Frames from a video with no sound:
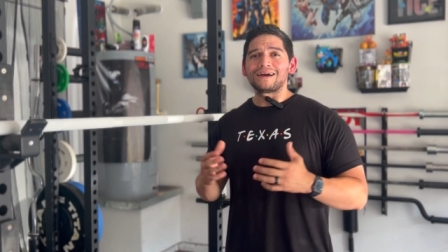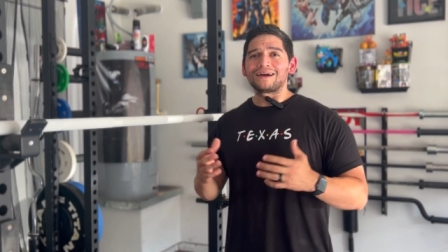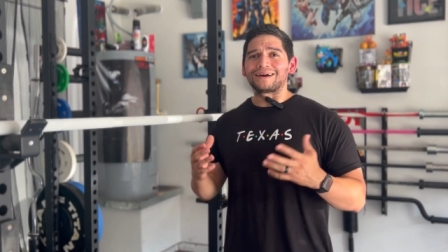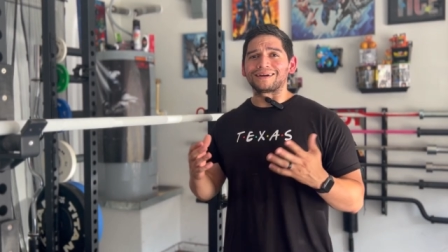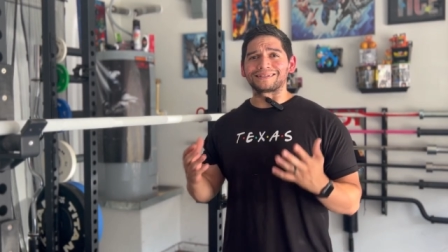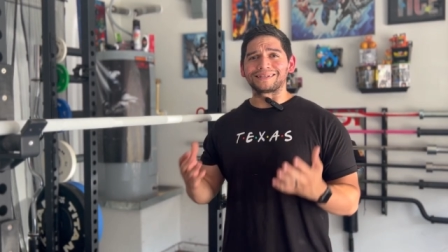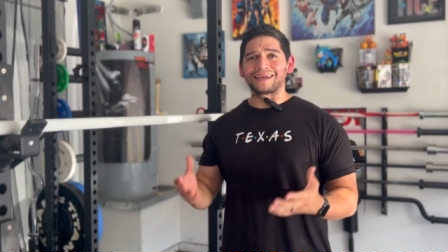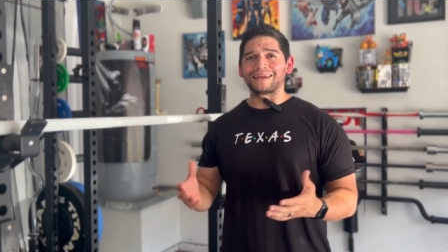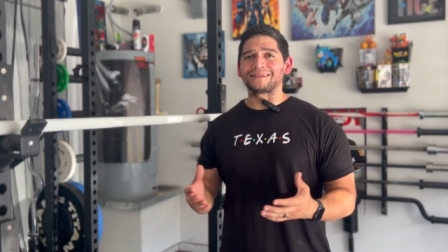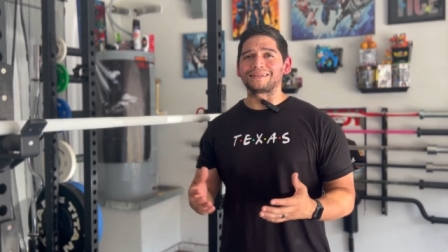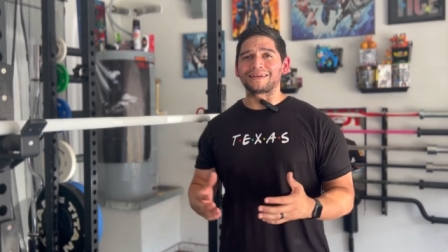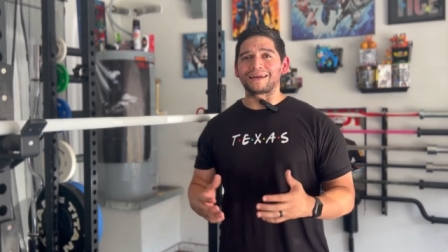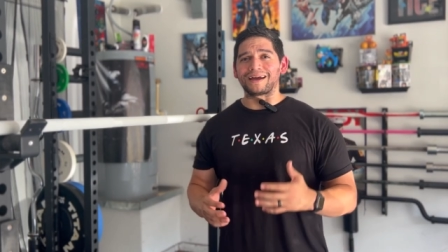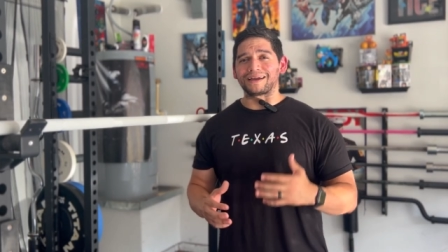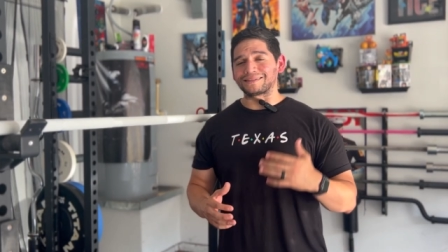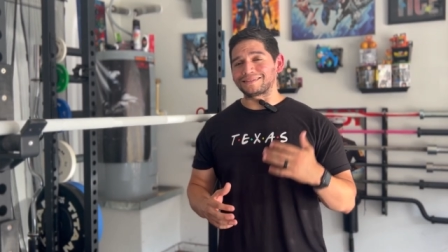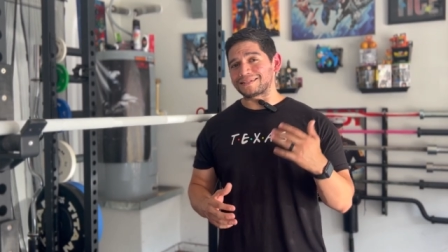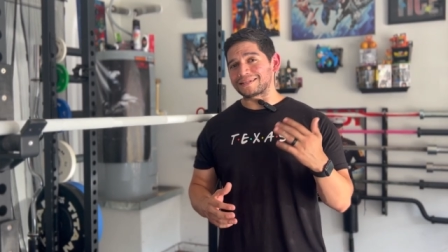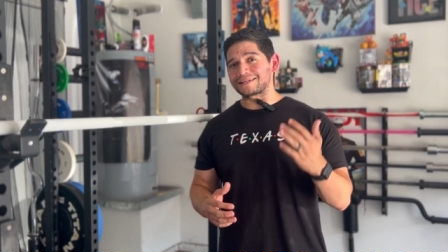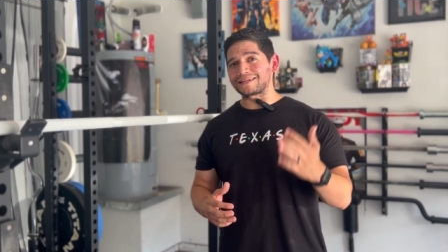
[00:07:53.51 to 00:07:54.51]
again, I
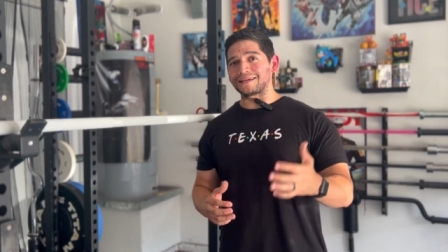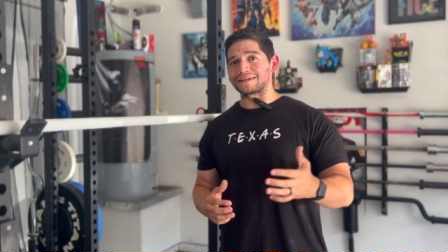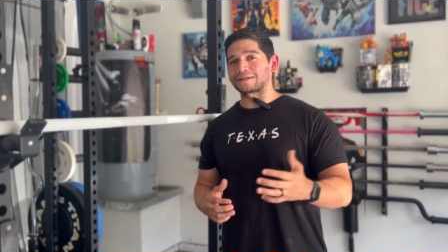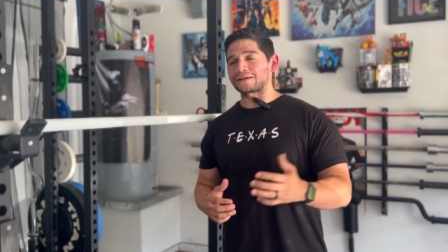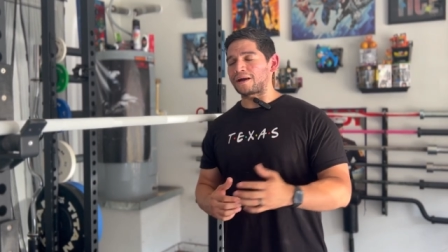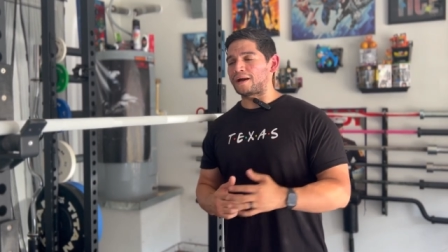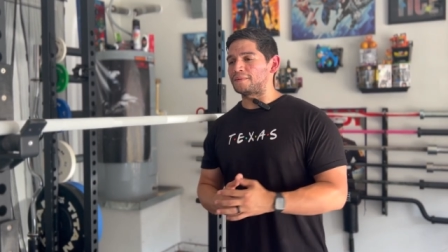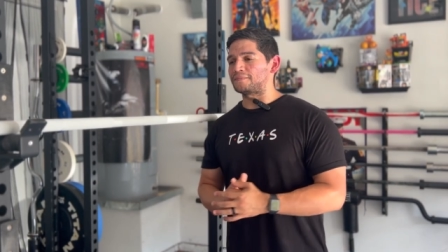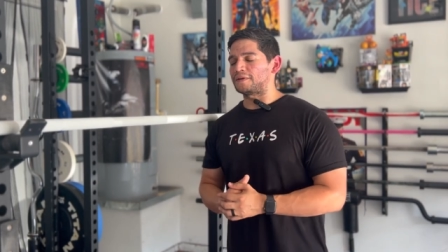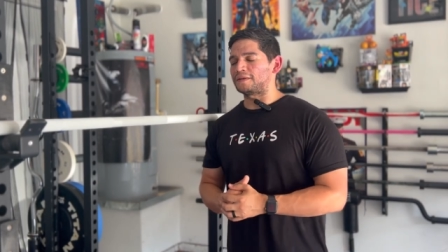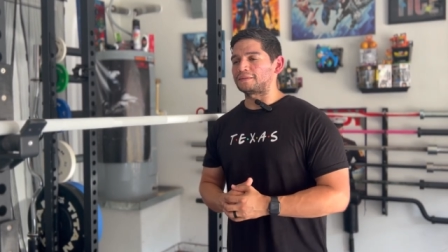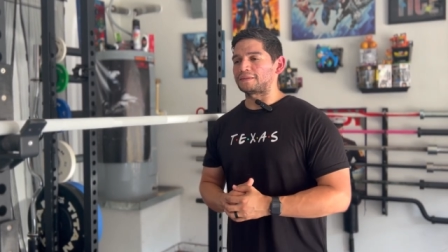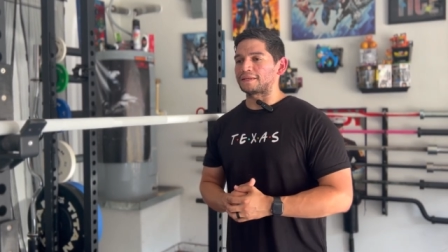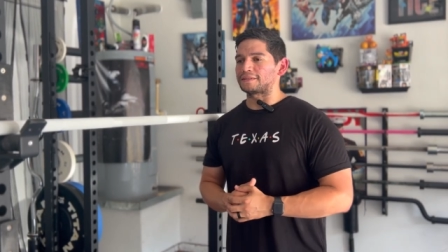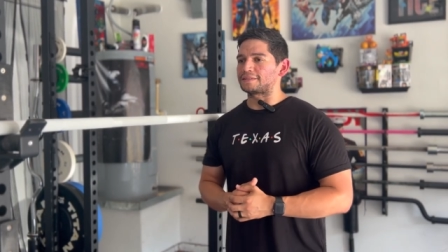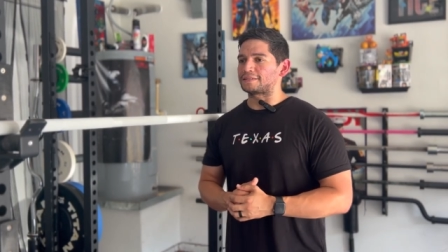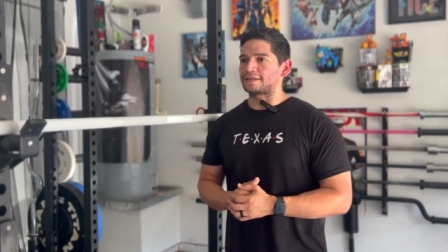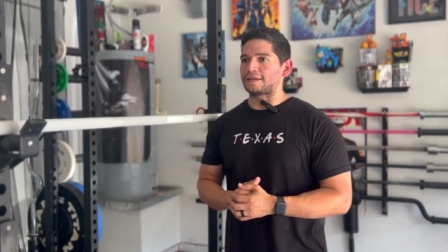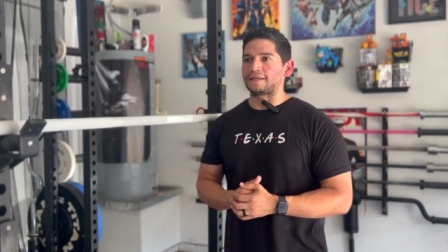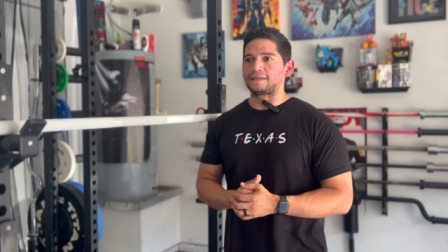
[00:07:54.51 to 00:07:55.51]
did get a comment
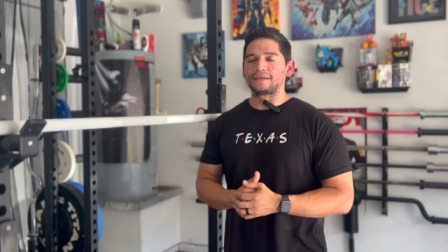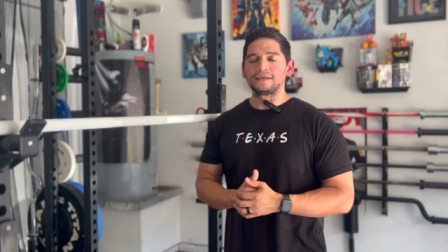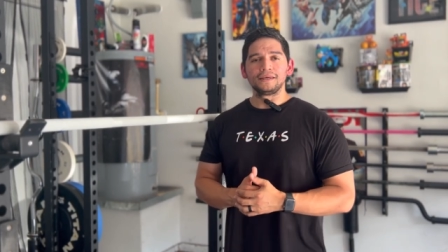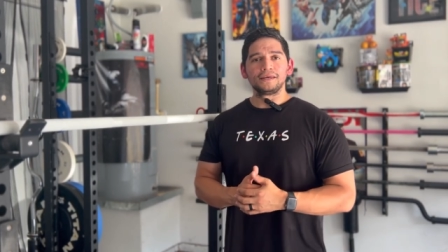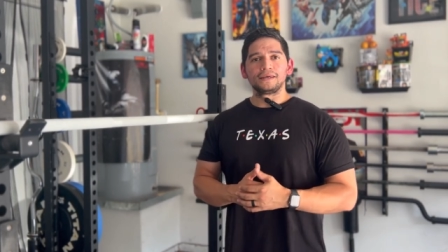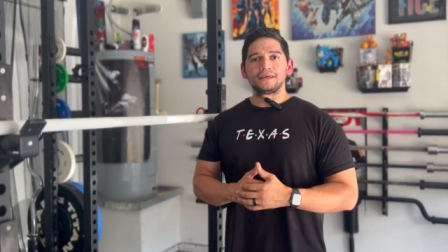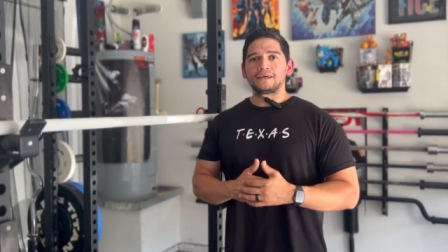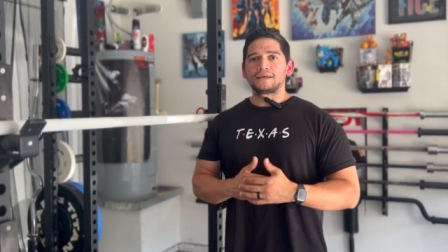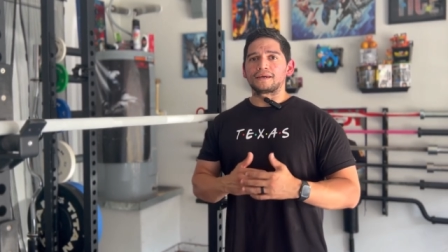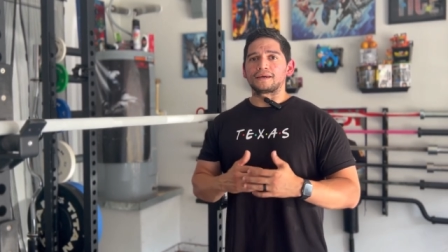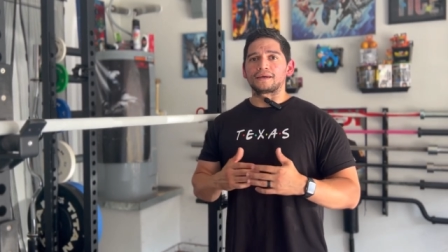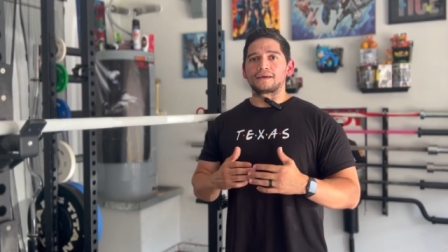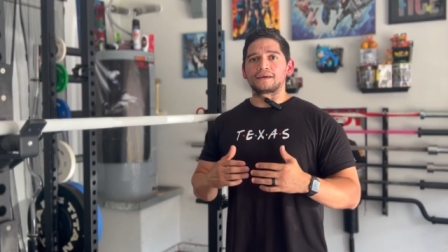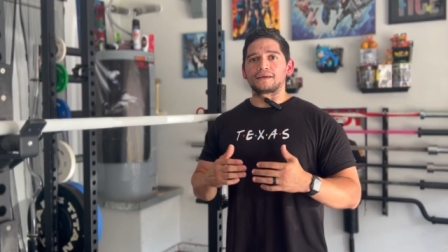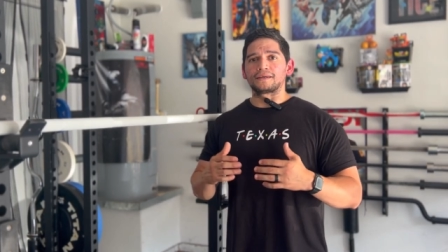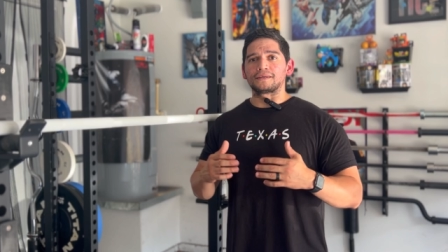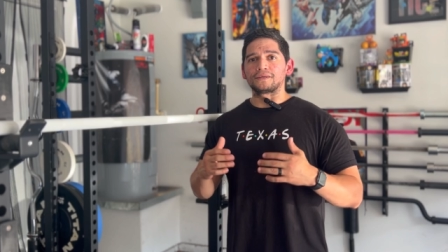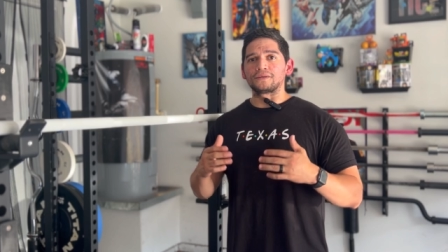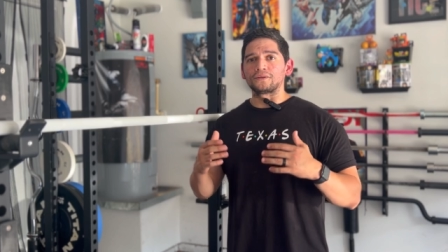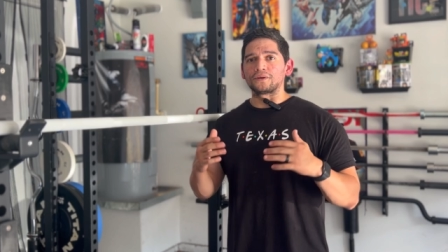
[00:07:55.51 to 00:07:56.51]
that said,
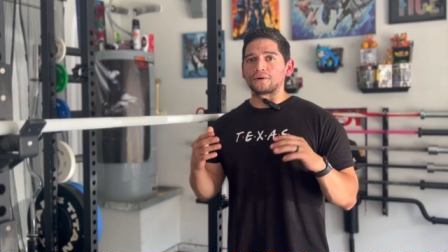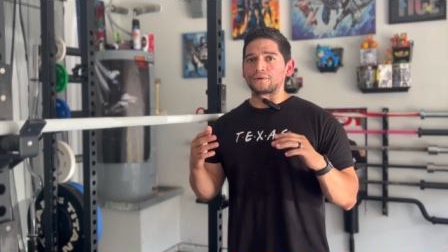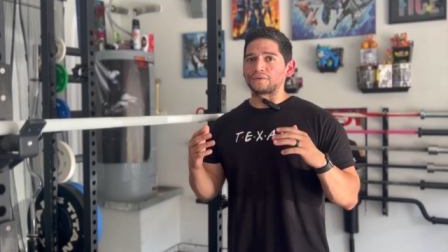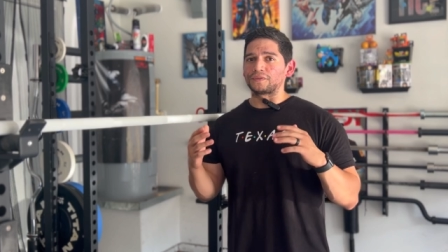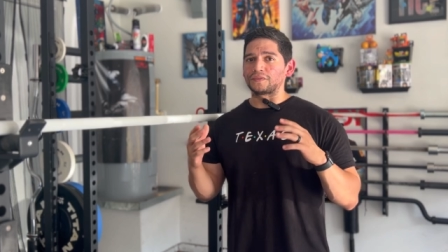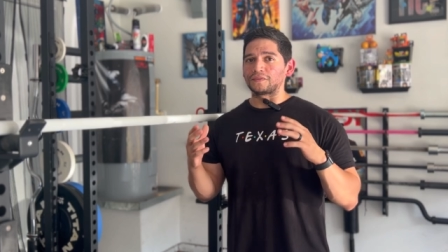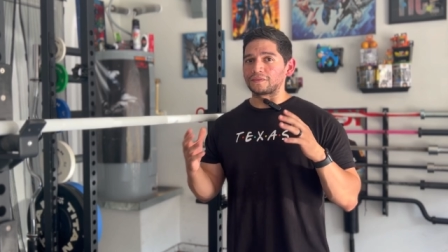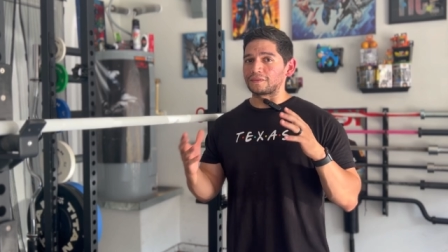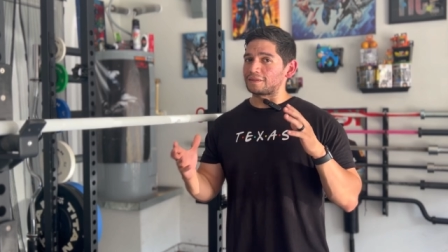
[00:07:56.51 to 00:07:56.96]
uh, you know,